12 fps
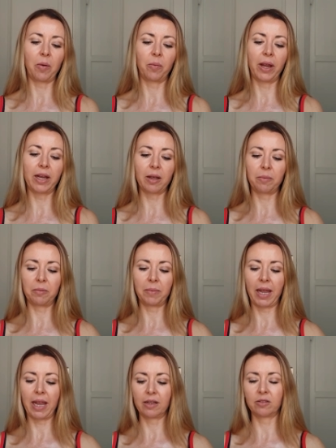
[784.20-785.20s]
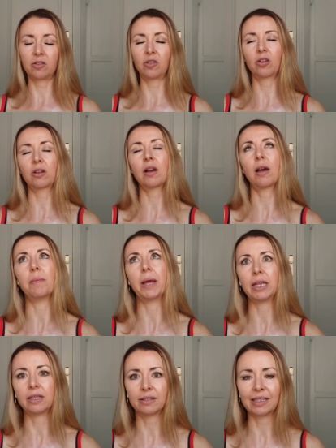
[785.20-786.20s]
I wake up and my hands look
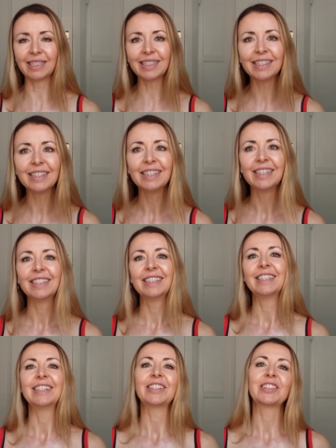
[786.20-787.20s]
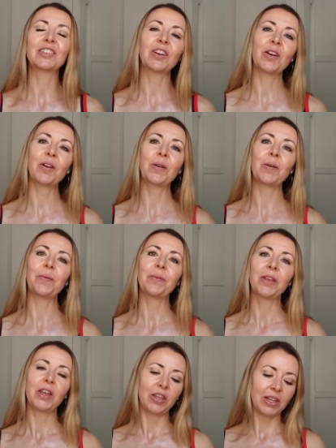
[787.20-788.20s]
amazing. So
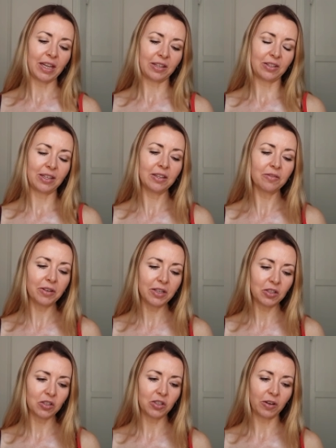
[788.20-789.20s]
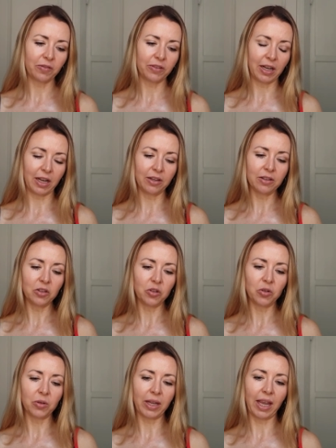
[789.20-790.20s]
Yes, in the research I've done,
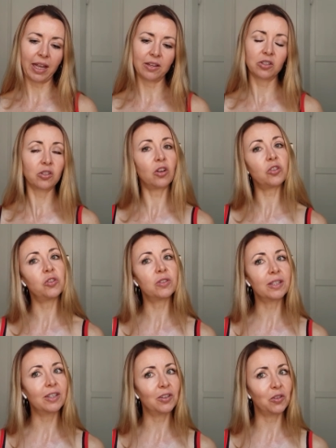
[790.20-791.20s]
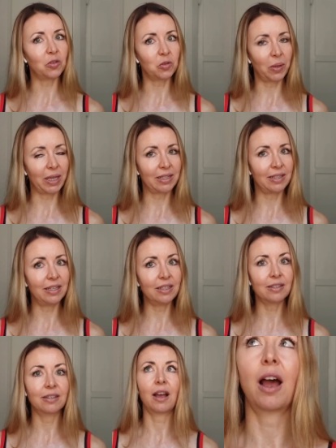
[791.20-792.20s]
you can start using it in your 20s.